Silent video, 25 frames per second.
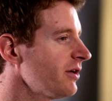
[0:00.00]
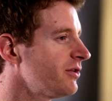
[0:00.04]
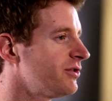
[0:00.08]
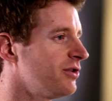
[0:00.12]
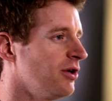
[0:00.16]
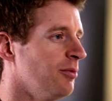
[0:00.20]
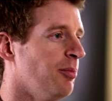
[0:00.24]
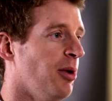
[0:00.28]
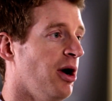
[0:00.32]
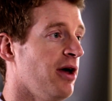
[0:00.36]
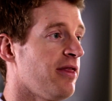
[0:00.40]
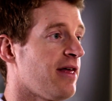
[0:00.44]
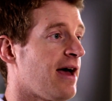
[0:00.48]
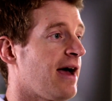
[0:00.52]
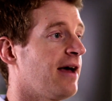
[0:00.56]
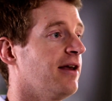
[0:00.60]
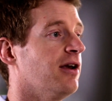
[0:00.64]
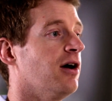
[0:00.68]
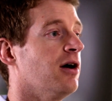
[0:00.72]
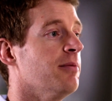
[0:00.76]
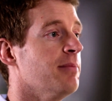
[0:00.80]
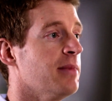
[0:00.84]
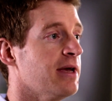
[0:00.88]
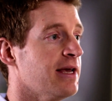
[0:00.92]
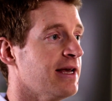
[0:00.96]
So by
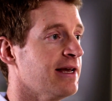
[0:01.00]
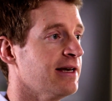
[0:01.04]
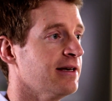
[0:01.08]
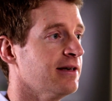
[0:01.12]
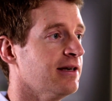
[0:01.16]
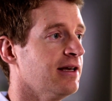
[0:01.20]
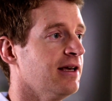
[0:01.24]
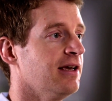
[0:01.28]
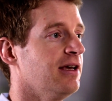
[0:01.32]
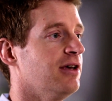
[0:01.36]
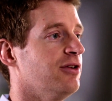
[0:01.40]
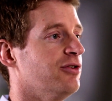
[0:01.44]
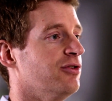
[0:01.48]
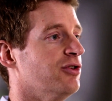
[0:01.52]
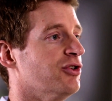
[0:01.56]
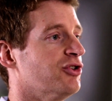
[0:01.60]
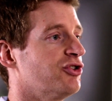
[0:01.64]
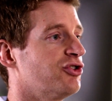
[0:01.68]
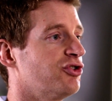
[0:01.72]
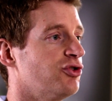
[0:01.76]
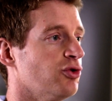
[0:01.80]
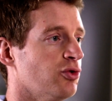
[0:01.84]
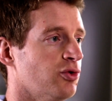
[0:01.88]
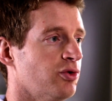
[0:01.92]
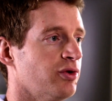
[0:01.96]
that, I mean the
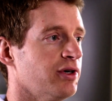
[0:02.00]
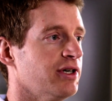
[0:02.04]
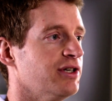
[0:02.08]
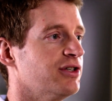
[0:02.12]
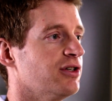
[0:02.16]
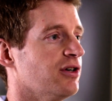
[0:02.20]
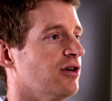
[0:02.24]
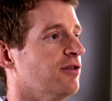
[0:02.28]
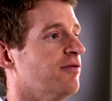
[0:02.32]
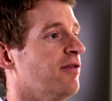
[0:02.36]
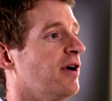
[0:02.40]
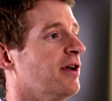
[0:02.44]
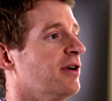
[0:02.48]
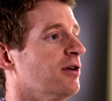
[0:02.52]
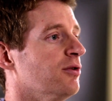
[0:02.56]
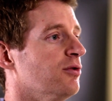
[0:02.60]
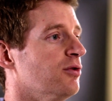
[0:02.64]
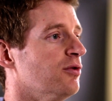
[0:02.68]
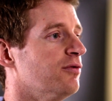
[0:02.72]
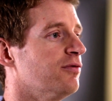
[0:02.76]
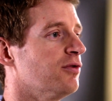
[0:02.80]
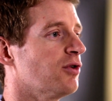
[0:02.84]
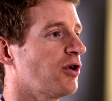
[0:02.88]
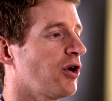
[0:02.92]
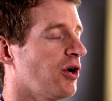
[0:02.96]
storage of
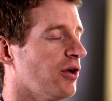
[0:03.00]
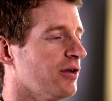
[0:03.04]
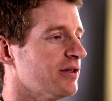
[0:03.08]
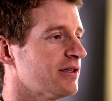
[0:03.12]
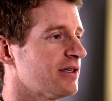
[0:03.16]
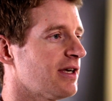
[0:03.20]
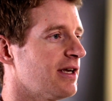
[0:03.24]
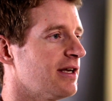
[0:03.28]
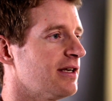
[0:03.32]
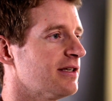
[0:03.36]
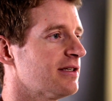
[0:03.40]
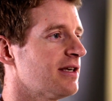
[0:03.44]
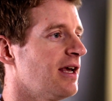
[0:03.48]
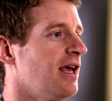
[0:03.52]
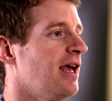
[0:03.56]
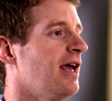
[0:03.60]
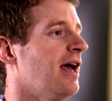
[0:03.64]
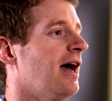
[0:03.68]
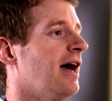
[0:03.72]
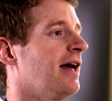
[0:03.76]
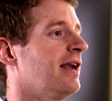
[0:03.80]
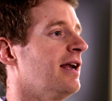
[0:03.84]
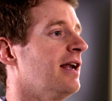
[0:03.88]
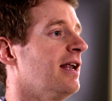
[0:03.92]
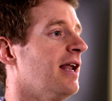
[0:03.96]
unlawful content
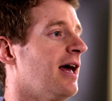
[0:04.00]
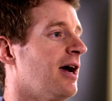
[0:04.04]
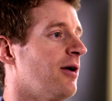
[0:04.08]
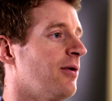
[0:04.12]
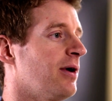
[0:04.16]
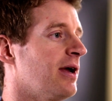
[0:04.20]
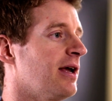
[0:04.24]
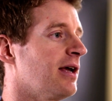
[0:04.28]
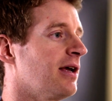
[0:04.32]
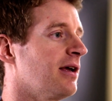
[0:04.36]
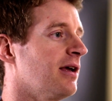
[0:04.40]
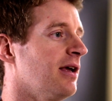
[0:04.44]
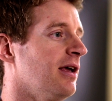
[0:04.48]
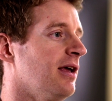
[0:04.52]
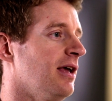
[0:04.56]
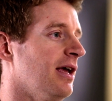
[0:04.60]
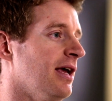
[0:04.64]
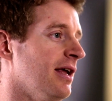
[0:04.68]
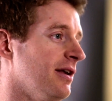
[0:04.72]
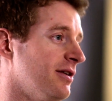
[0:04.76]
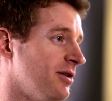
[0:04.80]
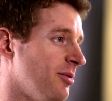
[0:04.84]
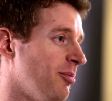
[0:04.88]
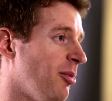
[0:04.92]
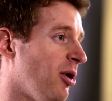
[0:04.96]
and allowing
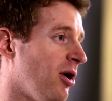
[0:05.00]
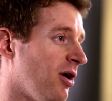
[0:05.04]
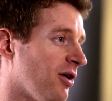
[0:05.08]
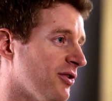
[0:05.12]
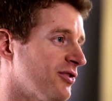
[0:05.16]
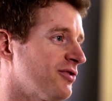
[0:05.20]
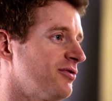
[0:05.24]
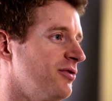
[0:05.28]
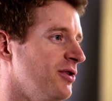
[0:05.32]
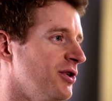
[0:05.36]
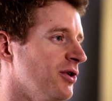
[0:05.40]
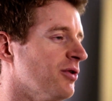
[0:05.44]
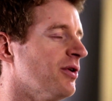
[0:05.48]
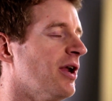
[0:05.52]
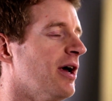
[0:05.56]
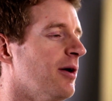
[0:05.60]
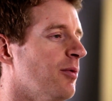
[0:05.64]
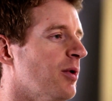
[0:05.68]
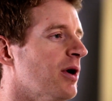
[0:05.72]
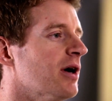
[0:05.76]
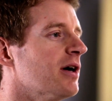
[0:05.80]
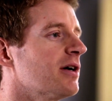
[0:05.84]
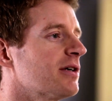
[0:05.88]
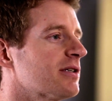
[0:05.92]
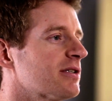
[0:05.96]
it to pass through your
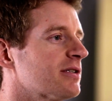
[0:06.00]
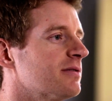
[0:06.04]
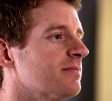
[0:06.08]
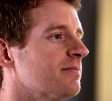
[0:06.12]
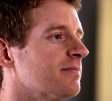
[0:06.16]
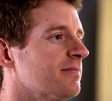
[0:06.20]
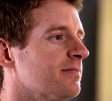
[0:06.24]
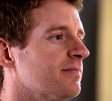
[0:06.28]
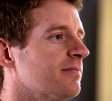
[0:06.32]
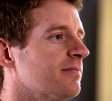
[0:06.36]
networks.